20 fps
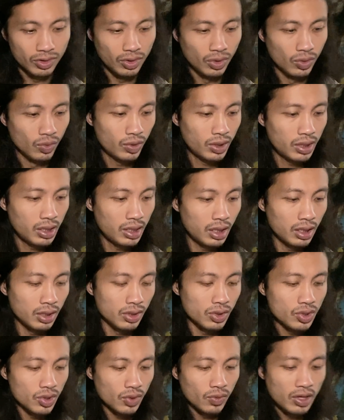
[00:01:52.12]
Okay,
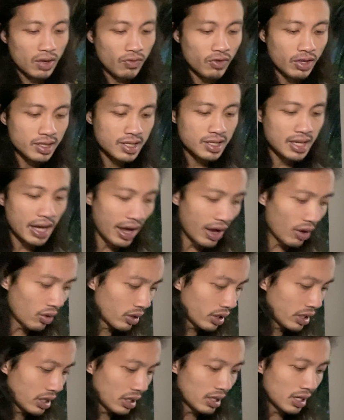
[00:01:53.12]
so we have the Tower
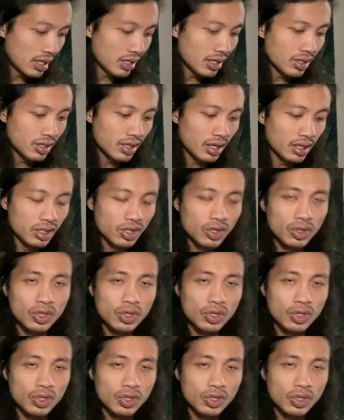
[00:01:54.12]
here and the Knight of